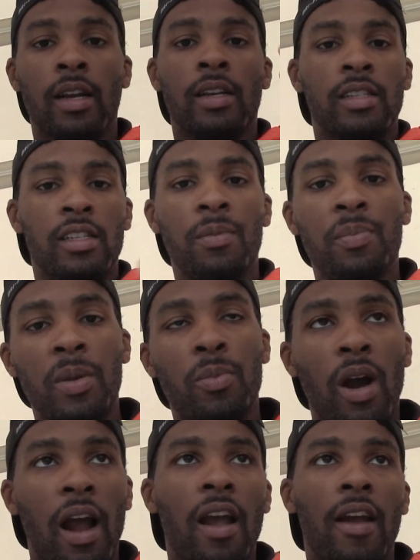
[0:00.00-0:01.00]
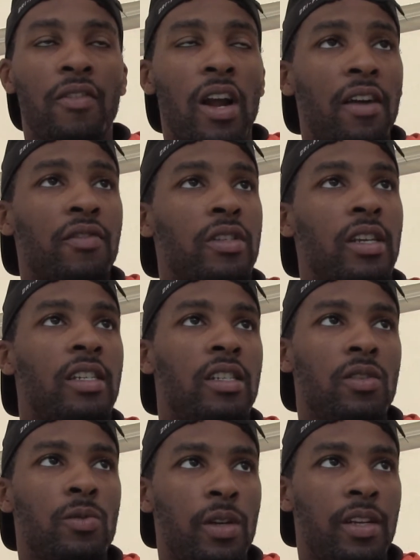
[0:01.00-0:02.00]
some people I have
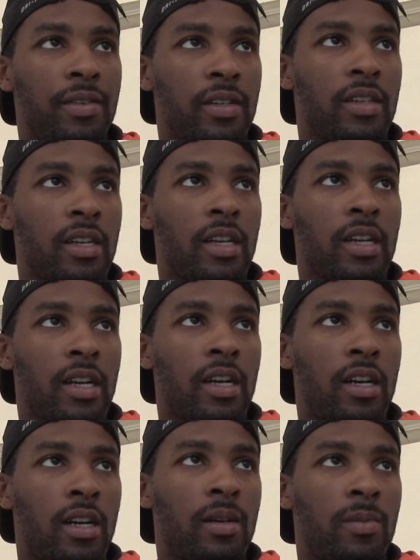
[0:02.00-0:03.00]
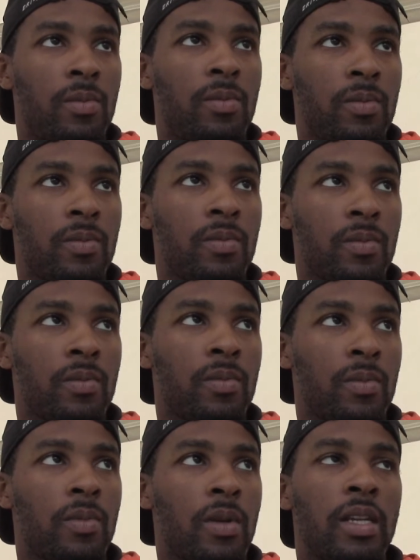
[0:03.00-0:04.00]
conversations with,
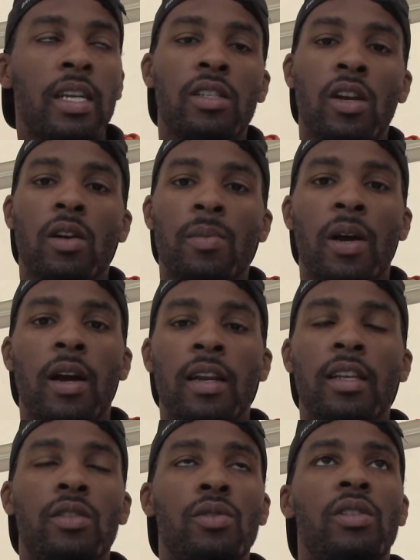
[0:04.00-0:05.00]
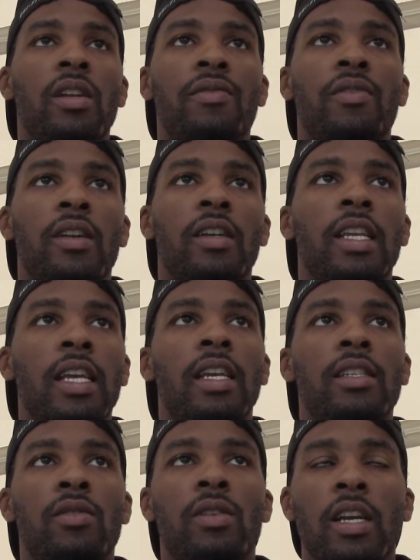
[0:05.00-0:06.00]
and they talk about how they do stuff for their
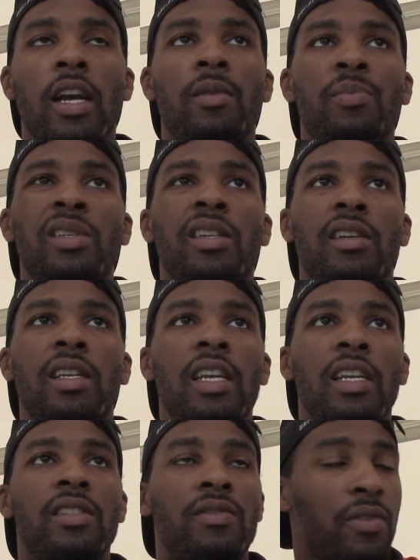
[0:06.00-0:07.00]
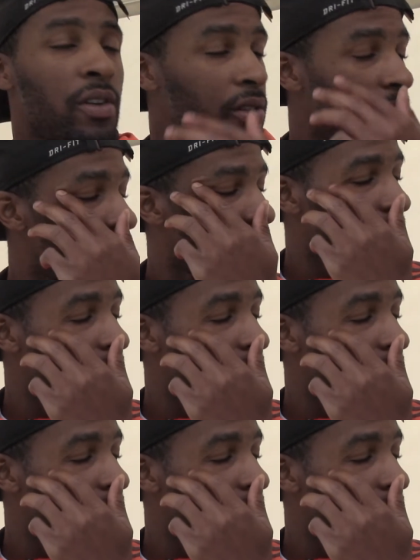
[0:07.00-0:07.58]
kids, or they got to put their kids first.